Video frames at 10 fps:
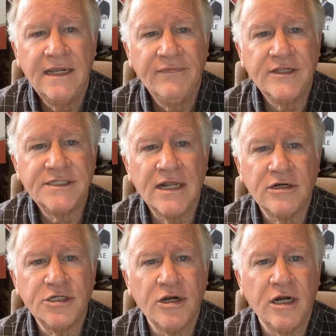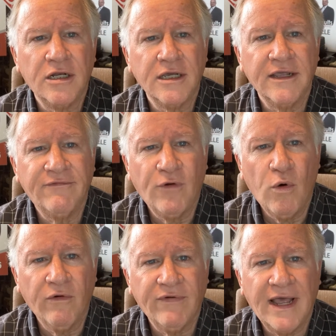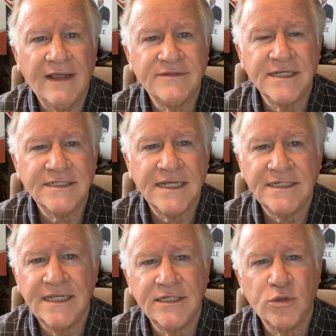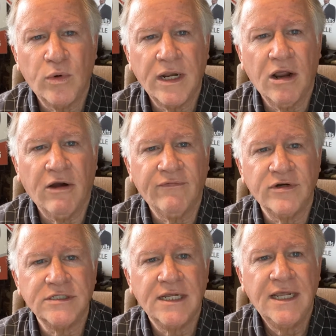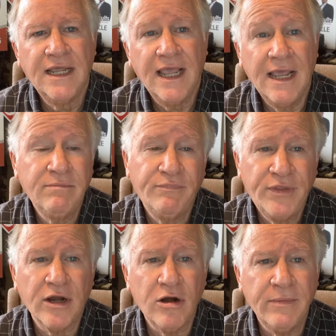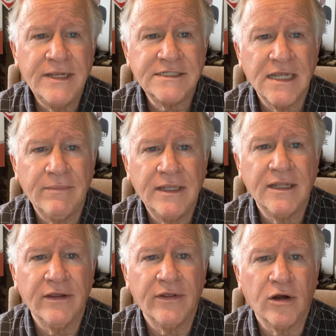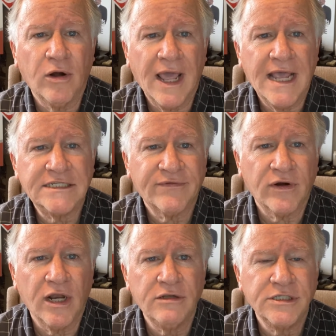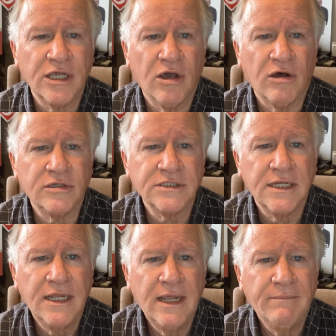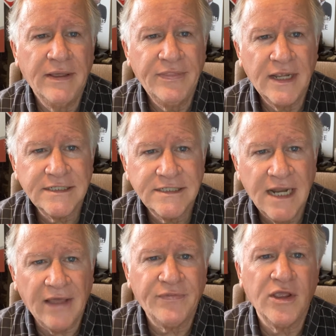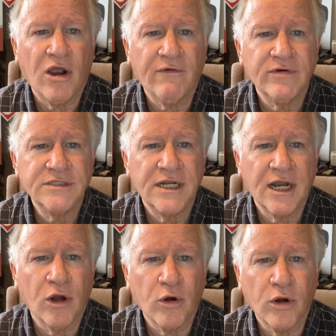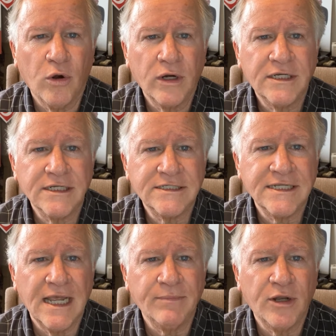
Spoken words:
The sellers are going to look at 4, 5, 6, 8, 10, 20 offers, and there are going to be some in there that are going to ask for closing costs. But that's not the offers that you're going to accept.